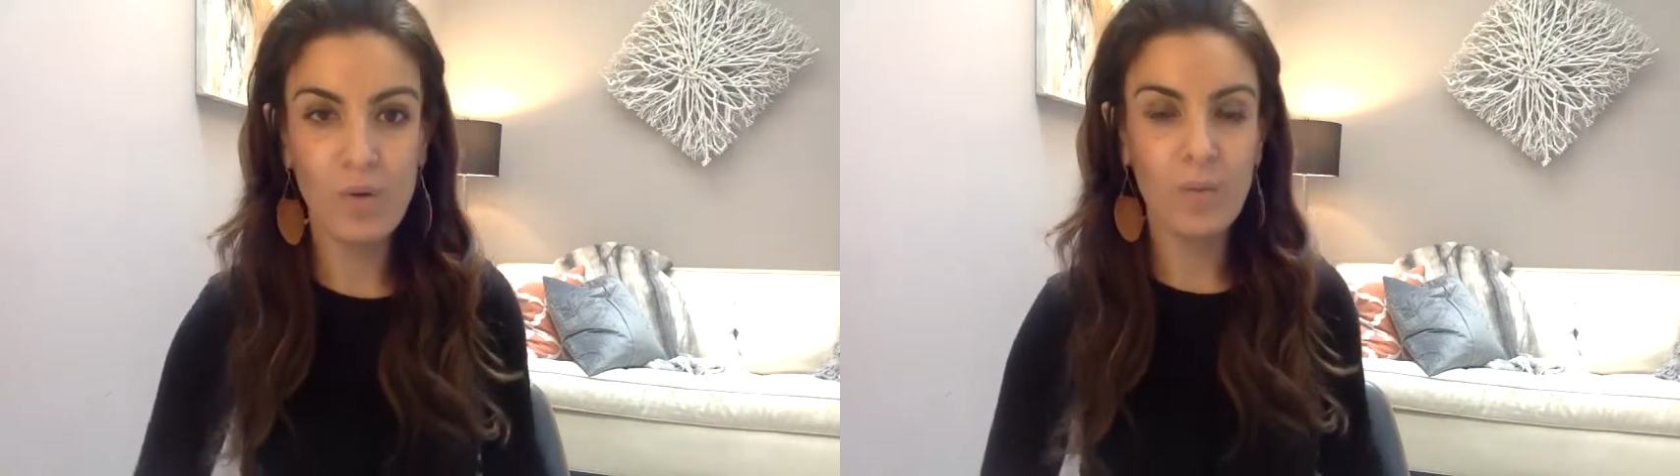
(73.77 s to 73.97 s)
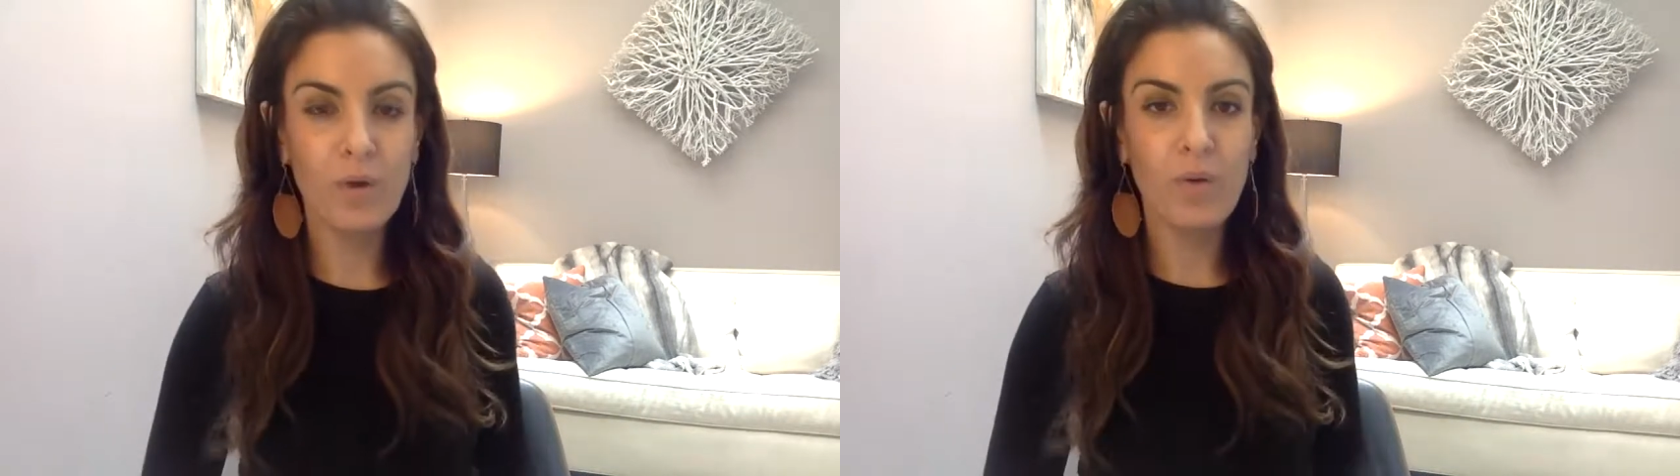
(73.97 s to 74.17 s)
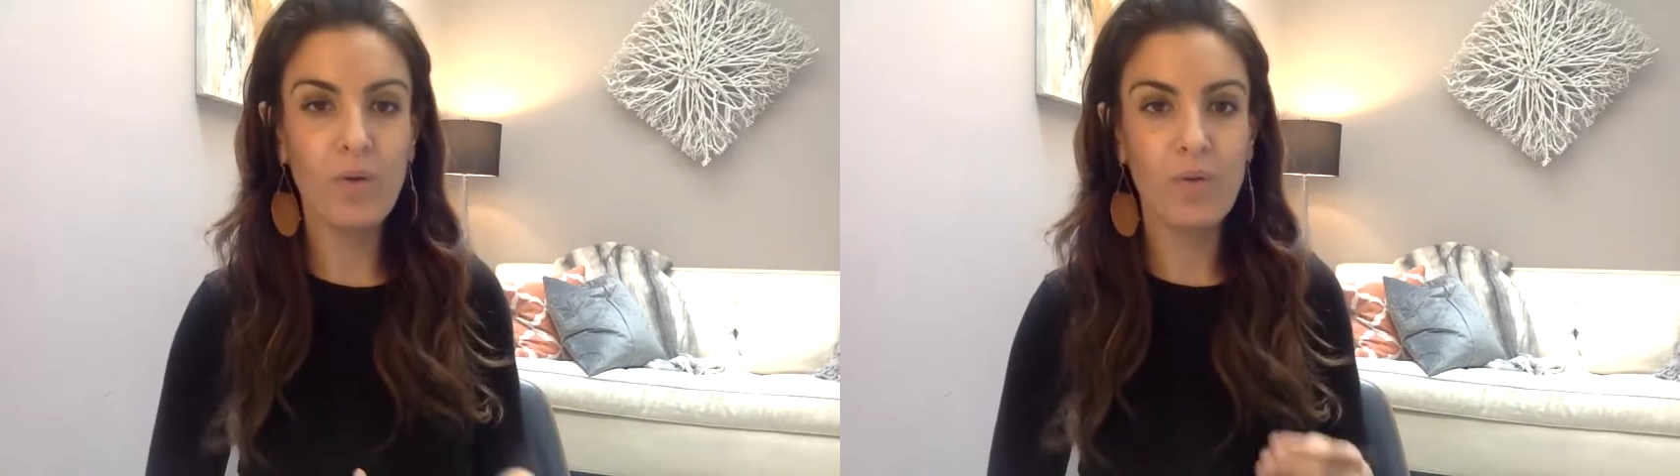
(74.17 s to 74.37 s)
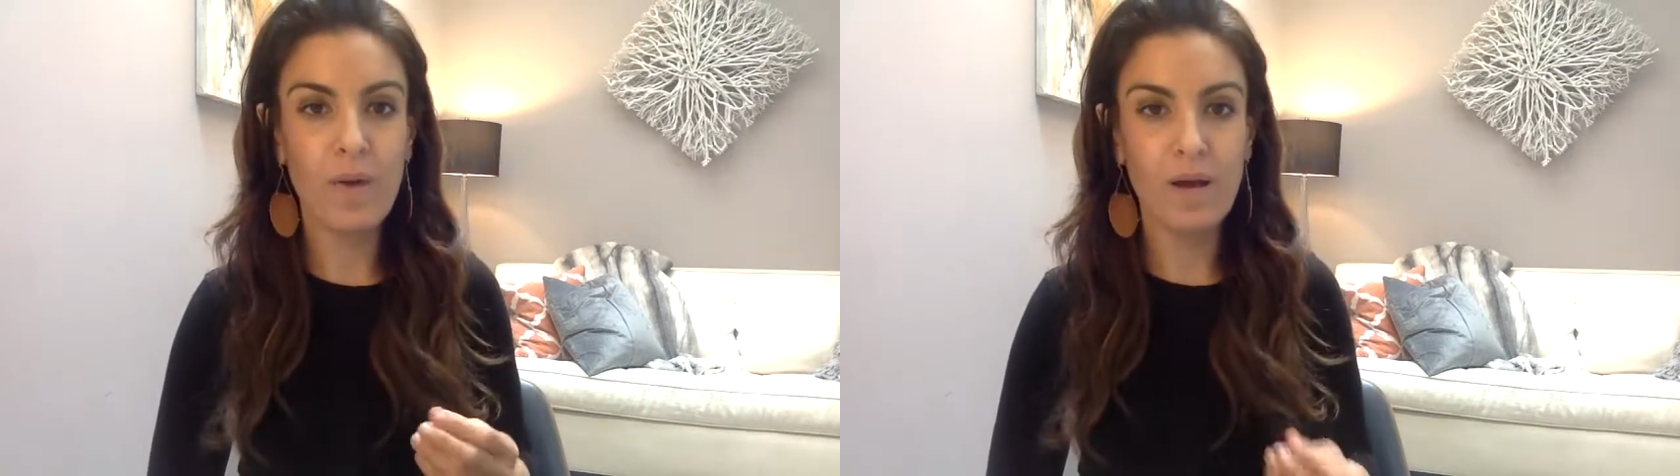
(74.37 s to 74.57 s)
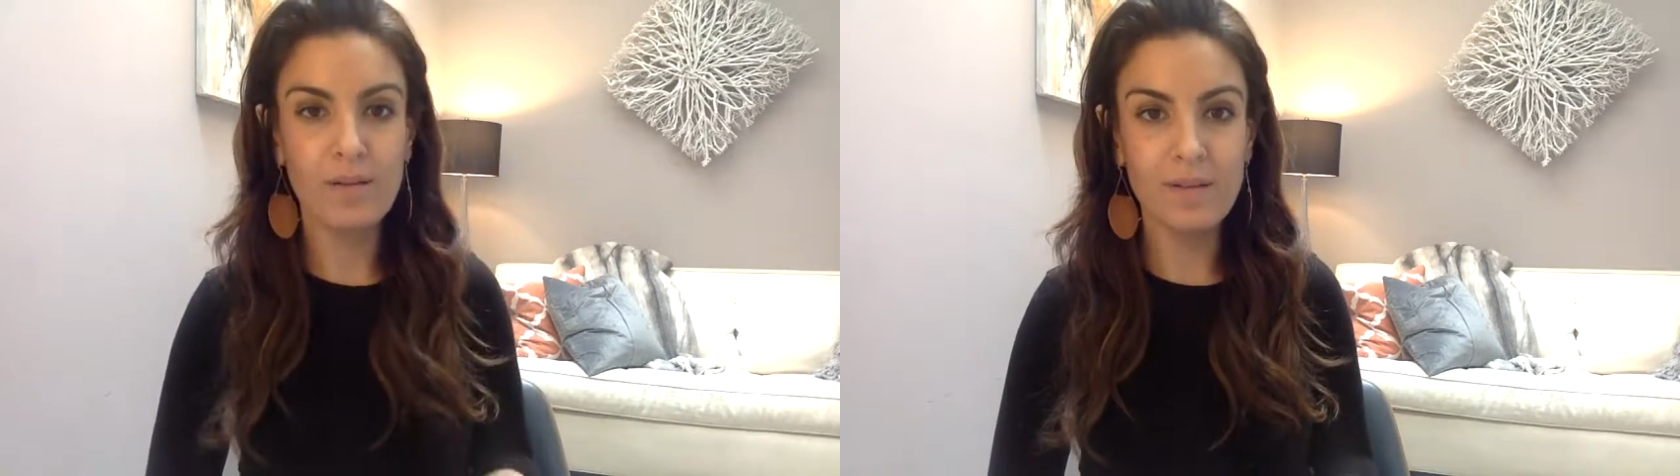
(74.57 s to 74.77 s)
when we go
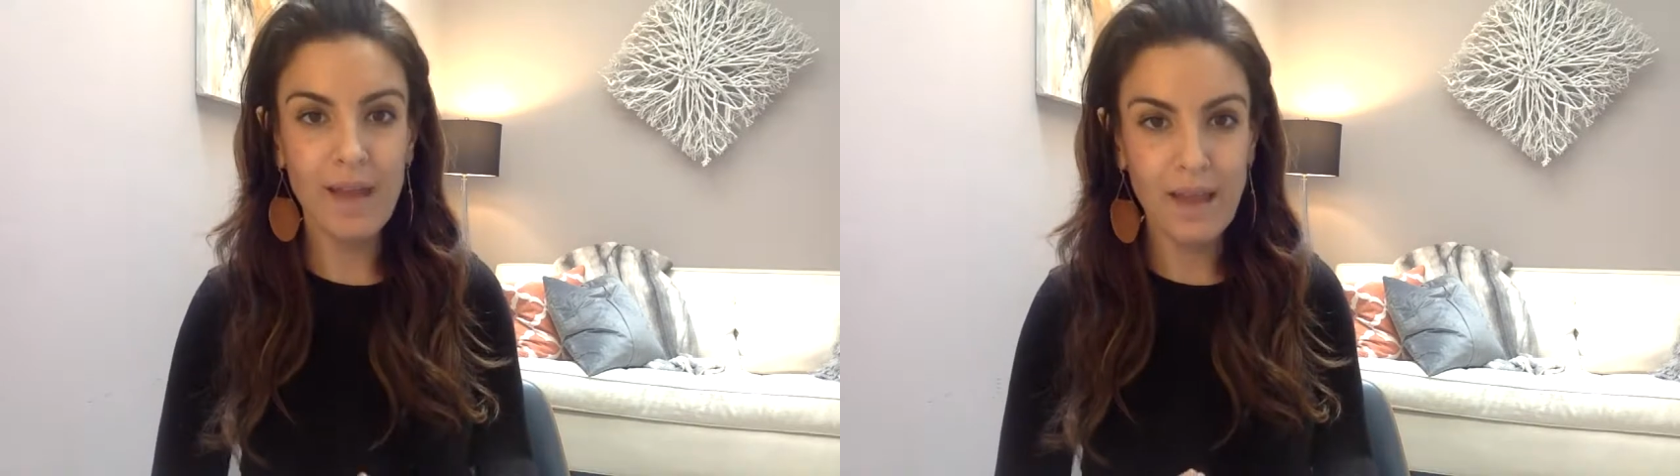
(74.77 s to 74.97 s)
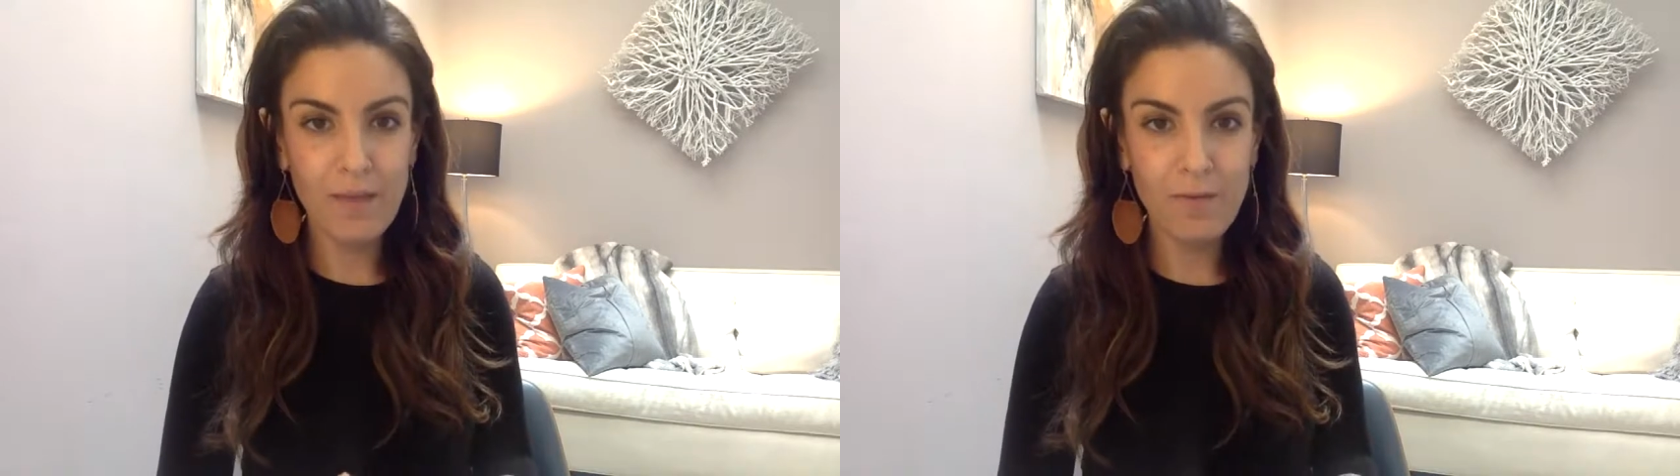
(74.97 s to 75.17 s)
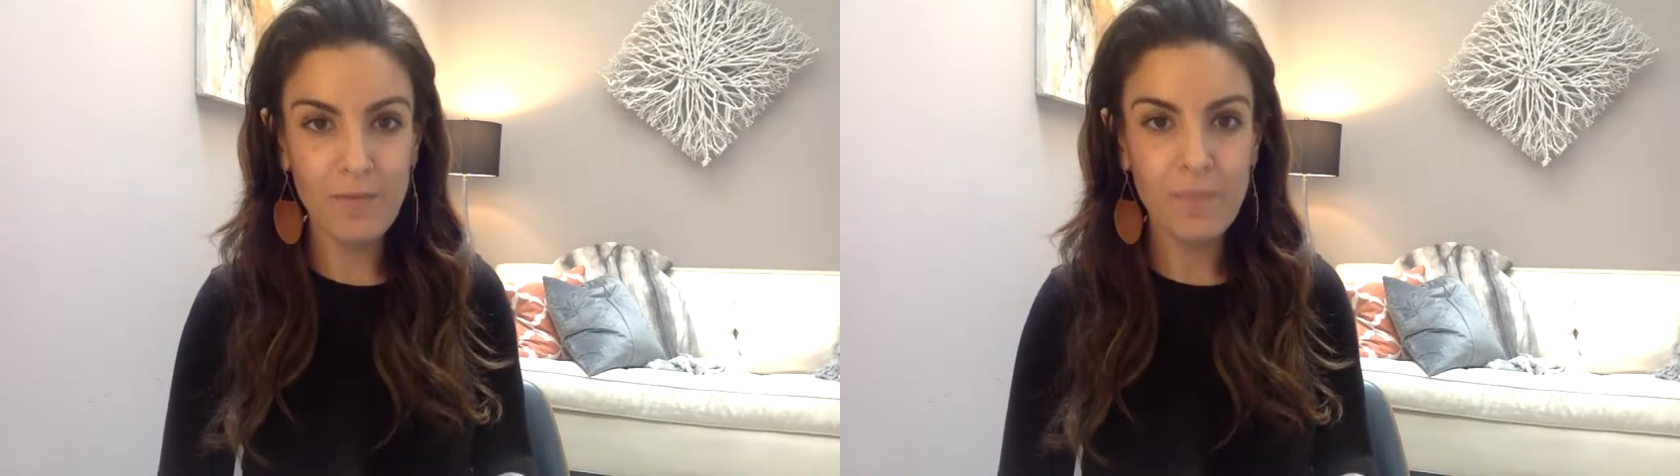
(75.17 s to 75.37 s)
throughout life,